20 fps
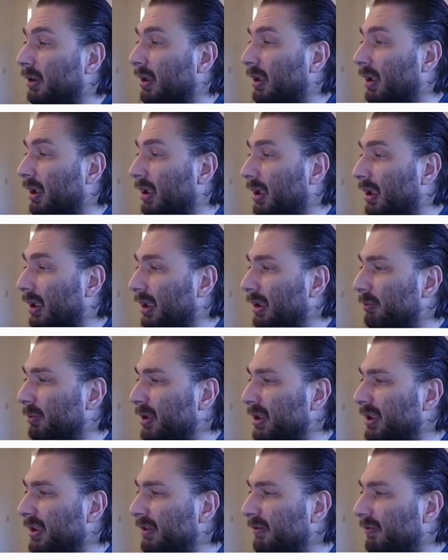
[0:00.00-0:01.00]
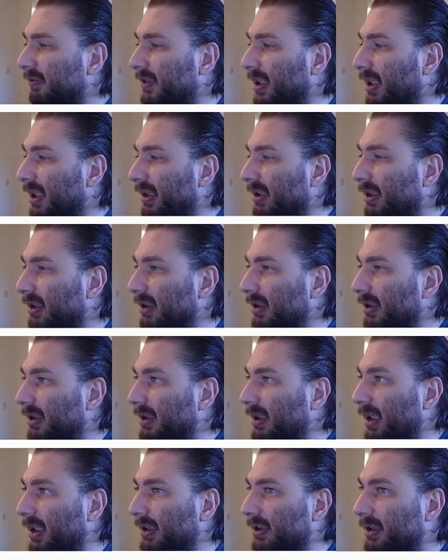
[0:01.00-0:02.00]
I believe that
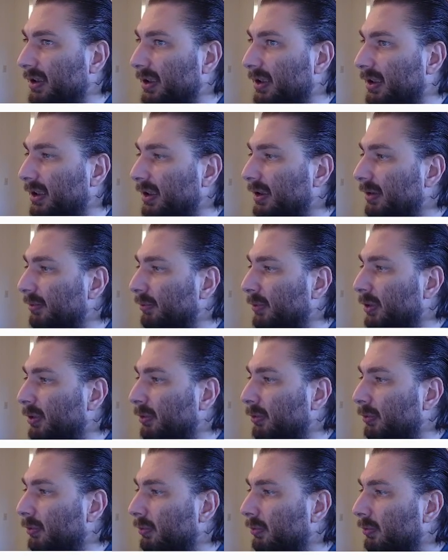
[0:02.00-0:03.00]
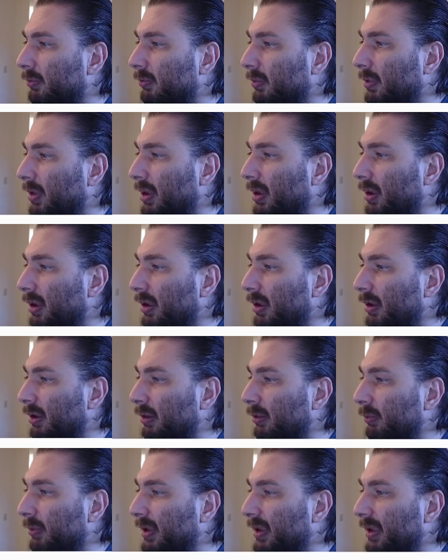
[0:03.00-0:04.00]
last time
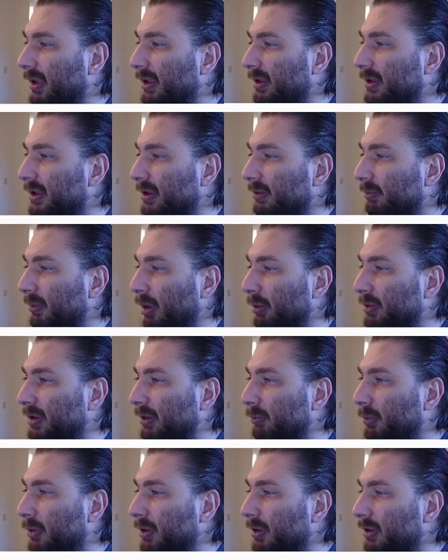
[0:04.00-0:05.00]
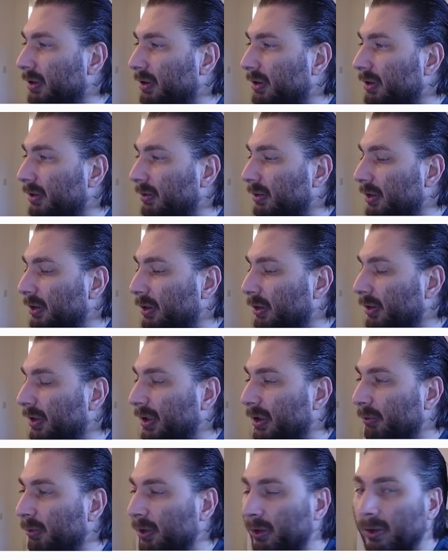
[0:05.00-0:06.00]
we did just mouse inputs. So
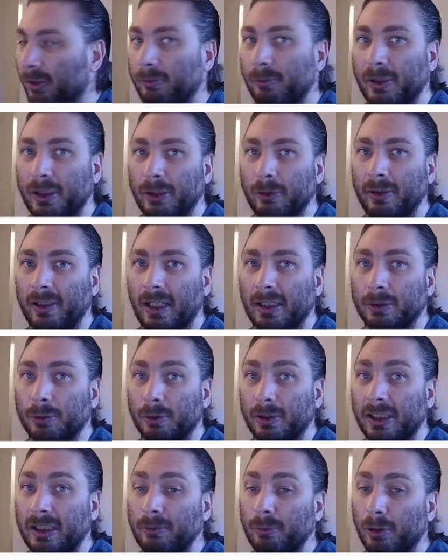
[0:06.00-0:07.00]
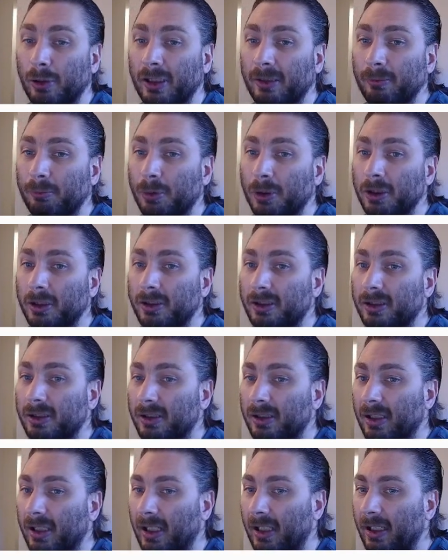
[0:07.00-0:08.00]
here we're going to be doing actual keyboard inputs.
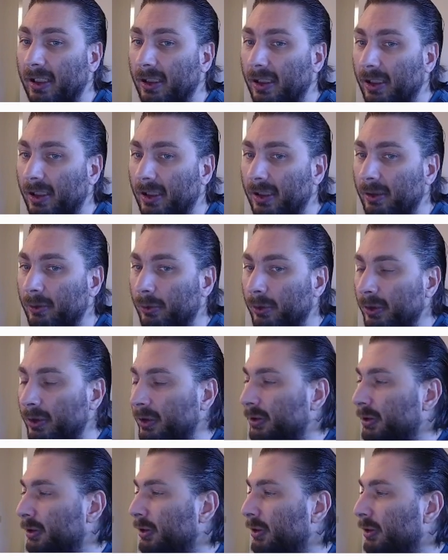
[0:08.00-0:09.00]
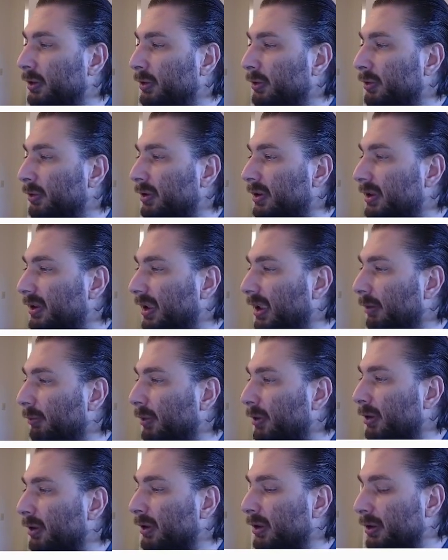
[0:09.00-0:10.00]
And I'm going to choose that we're
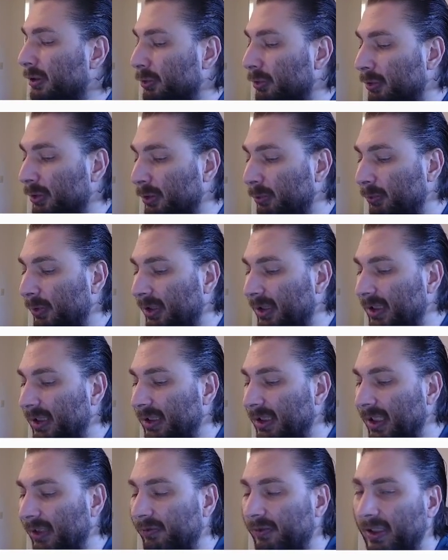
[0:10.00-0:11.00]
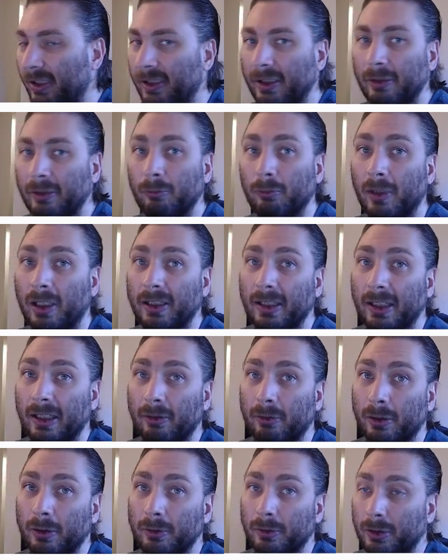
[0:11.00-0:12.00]
going to control it with the left and the right
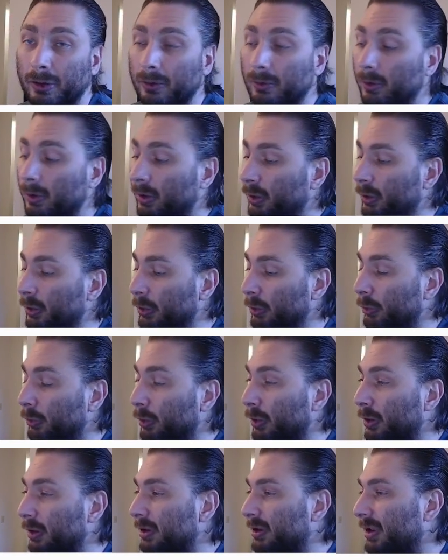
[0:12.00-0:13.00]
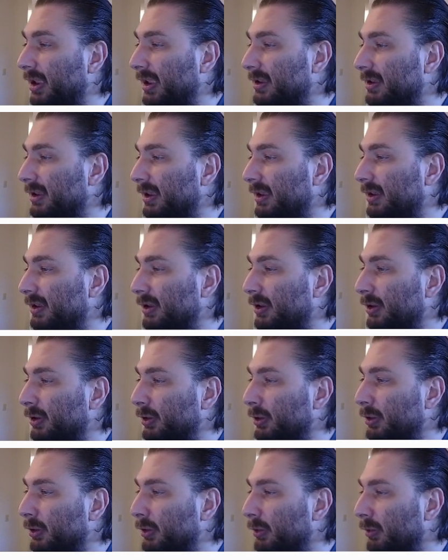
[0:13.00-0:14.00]
arrows. You could change this
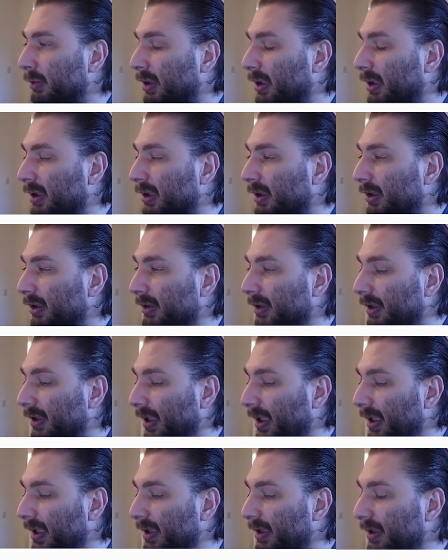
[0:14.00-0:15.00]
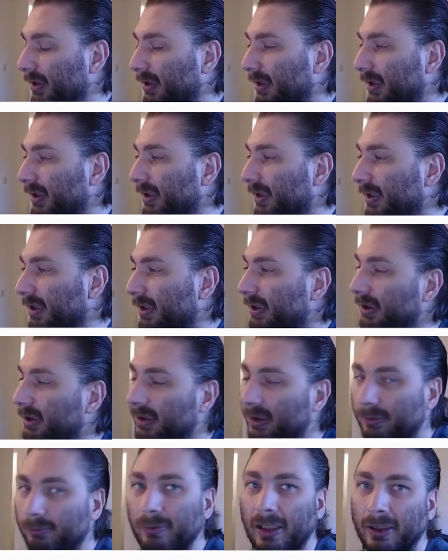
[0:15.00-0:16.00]
to the A and D
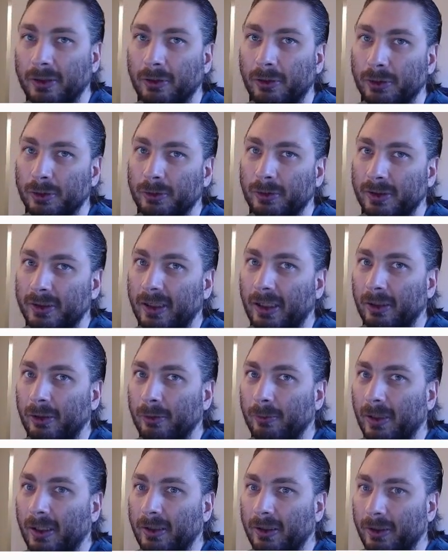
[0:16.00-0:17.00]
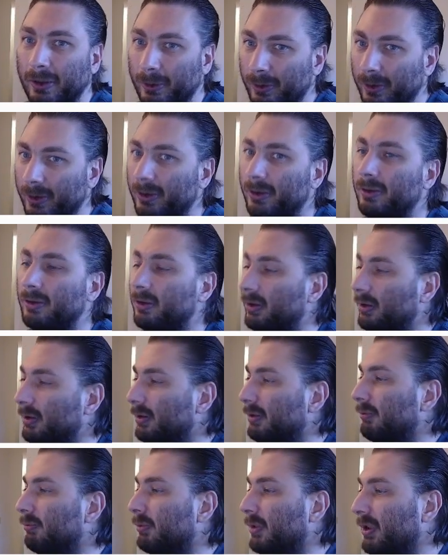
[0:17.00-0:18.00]
keys. That's also a standard way to do it.
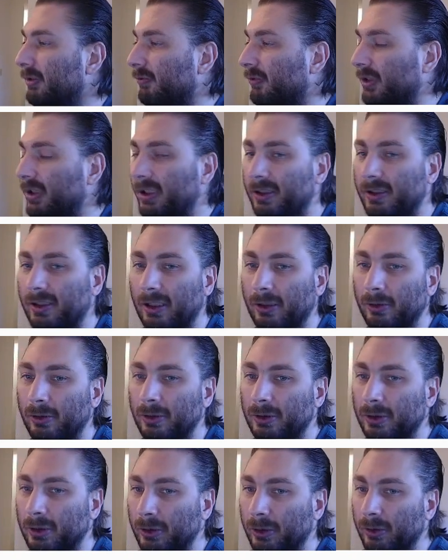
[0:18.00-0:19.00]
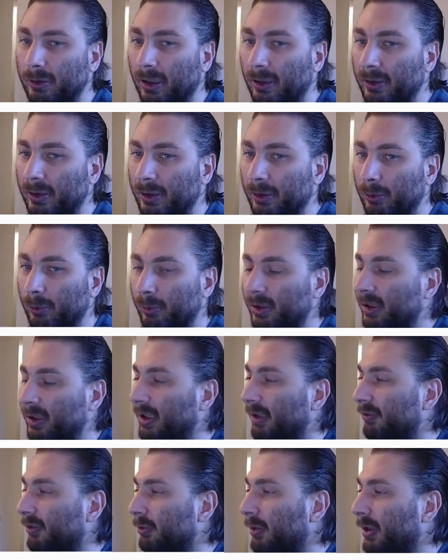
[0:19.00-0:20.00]
But for this, I'm going to show you how to do it with the
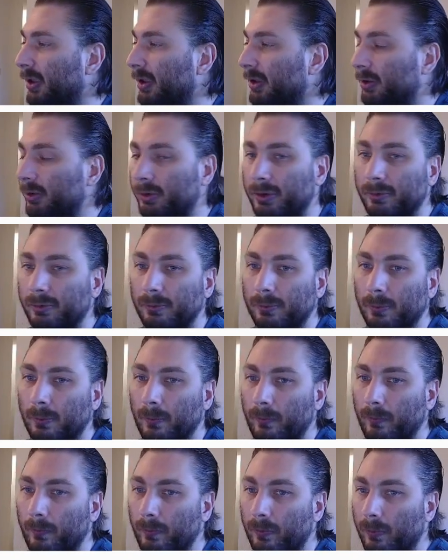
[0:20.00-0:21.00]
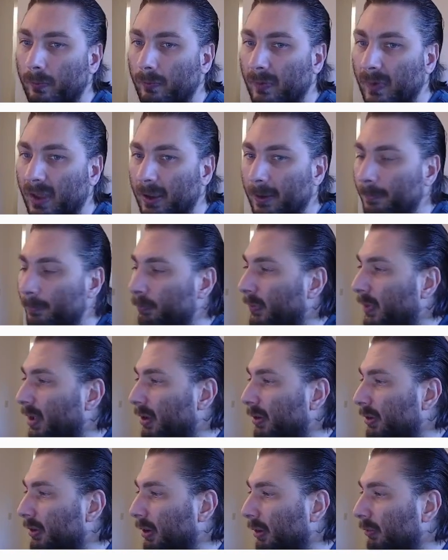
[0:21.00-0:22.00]
left and right arrows.
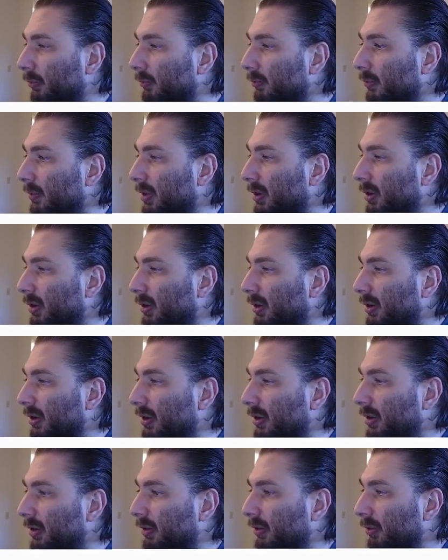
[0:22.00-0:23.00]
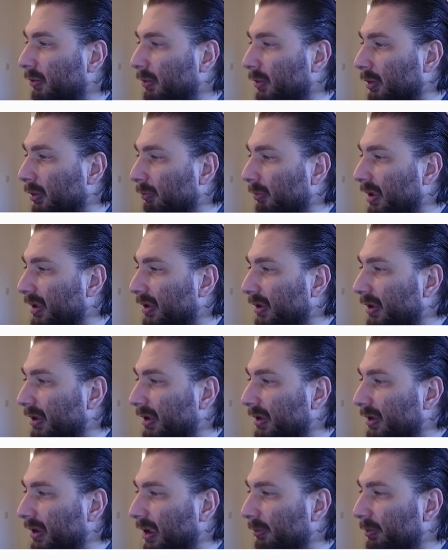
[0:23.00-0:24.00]
So, we're going to write
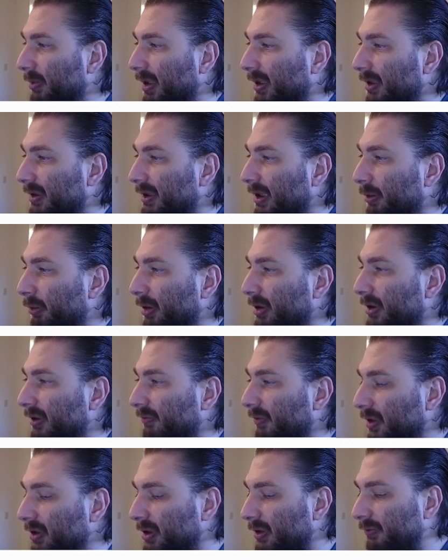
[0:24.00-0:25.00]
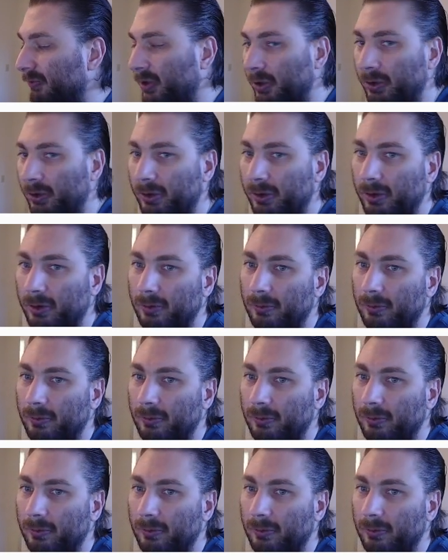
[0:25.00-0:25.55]
this update acceleration function first.